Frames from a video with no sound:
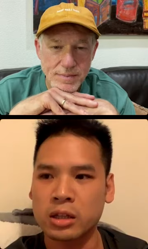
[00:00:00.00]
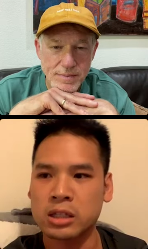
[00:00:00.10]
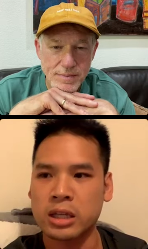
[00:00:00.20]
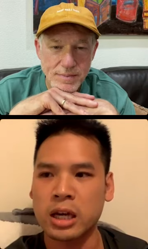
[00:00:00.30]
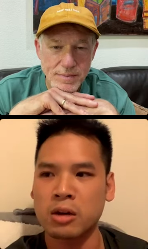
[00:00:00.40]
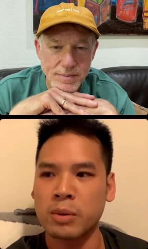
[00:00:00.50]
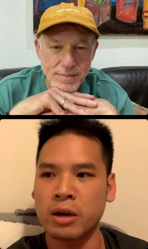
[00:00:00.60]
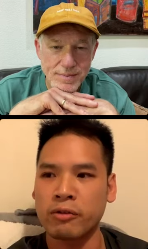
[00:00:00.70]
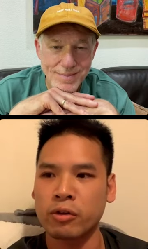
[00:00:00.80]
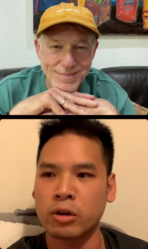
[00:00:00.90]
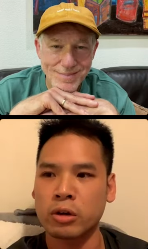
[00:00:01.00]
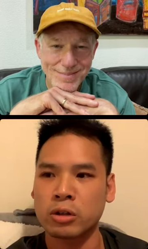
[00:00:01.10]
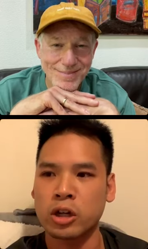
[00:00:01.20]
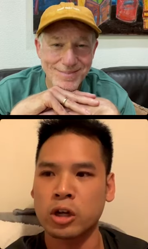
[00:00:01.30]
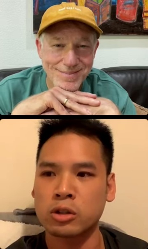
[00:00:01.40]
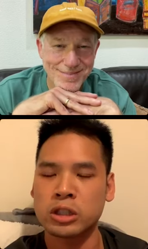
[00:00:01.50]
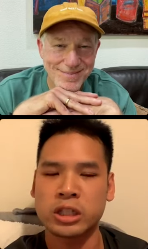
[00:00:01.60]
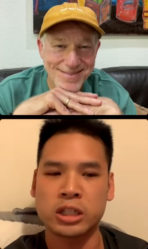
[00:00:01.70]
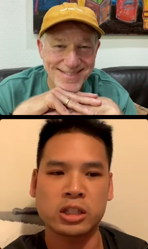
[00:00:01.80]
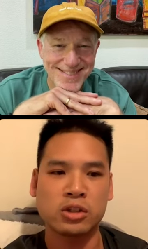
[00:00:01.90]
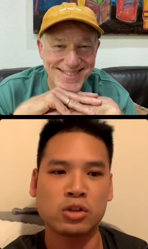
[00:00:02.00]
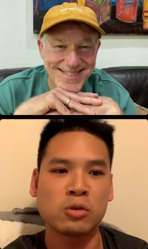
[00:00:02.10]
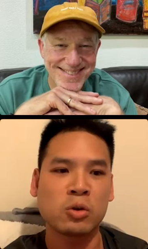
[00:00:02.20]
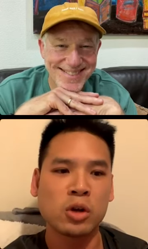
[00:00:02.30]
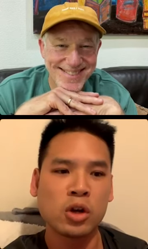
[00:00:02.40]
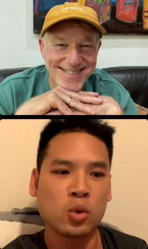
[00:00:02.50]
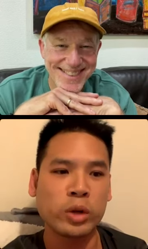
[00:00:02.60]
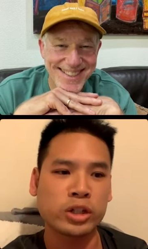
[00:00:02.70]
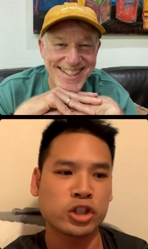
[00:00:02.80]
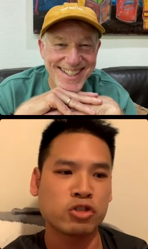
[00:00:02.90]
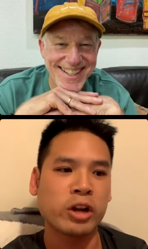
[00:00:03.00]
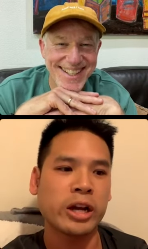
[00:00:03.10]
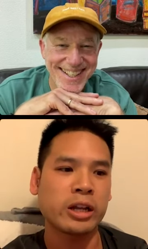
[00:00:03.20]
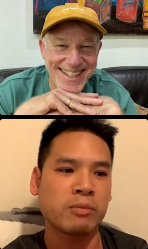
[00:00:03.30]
Speaker 1: this kettlebell for, you know, 62 weeks straight.